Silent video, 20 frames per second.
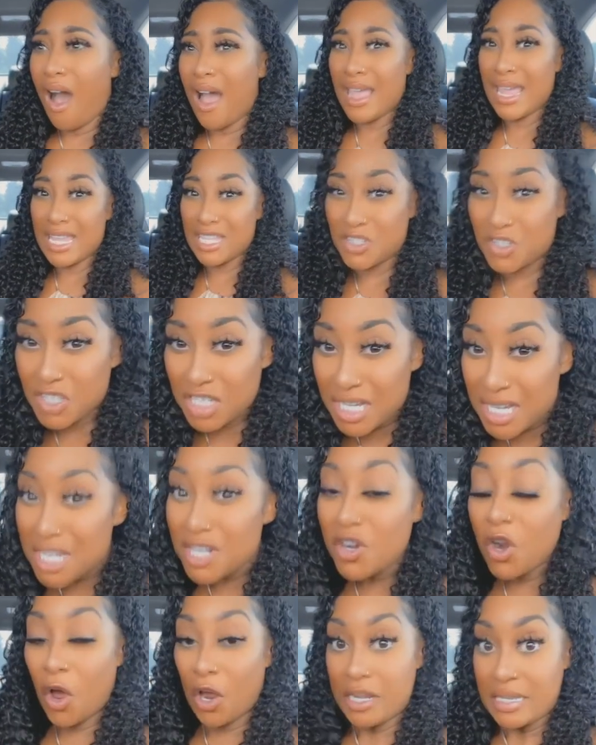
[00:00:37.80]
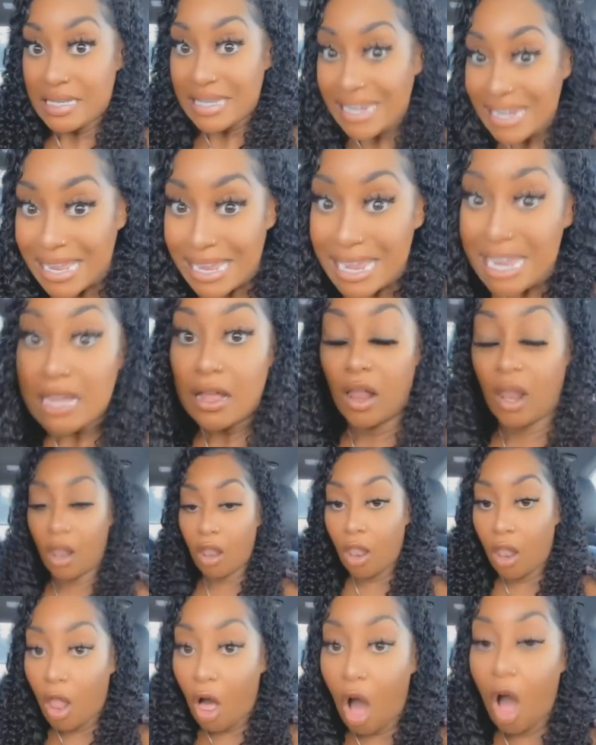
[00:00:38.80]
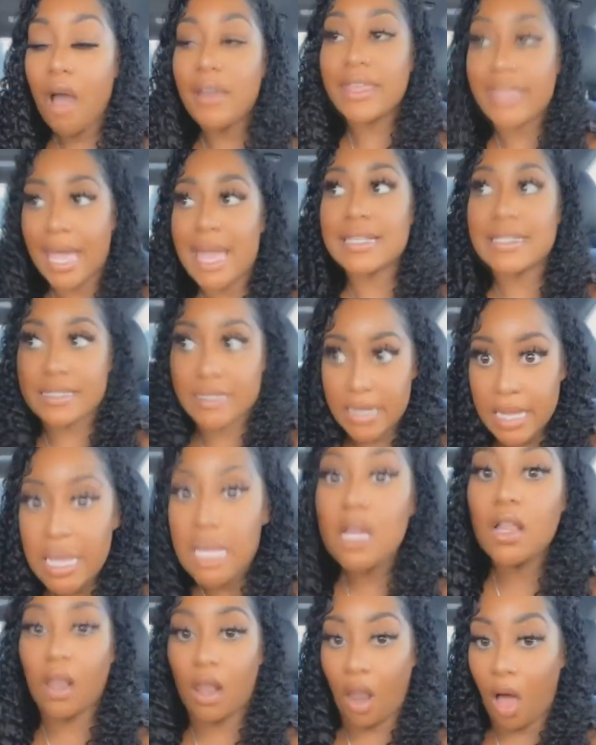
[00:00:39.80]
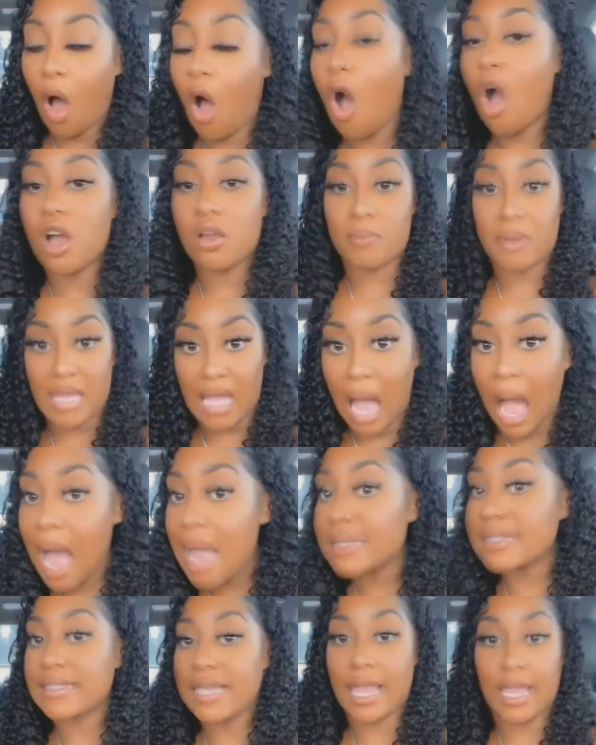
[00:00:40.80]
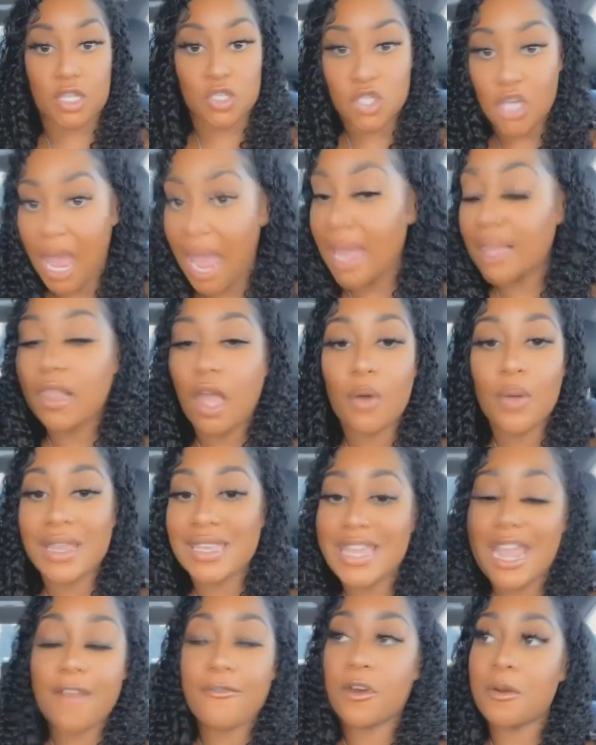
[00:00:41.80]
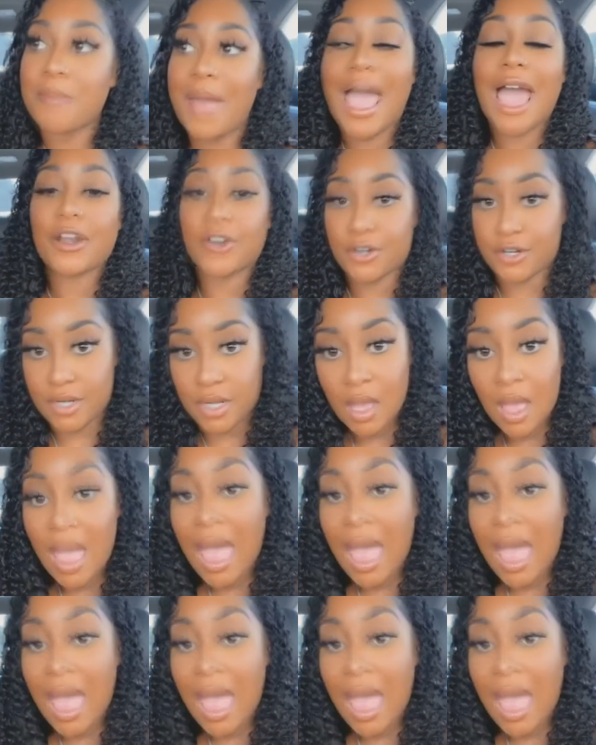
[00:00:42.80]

he cheated on Nia. Yes, Nia Long, Beyonce, J Lo. It never mattered.